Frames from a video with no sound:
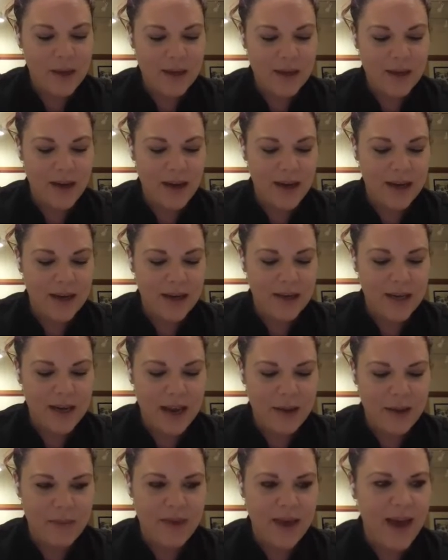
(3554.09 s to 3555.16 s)
And
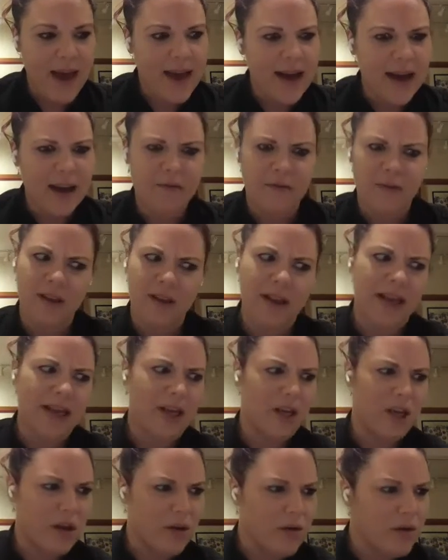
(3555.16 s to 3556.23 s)
that, I feel like a
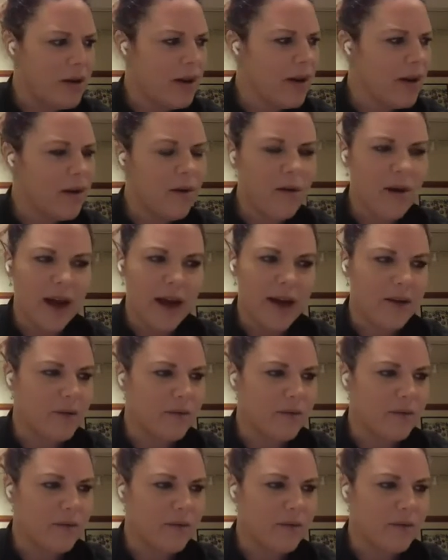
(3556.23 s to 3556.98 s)
year ago,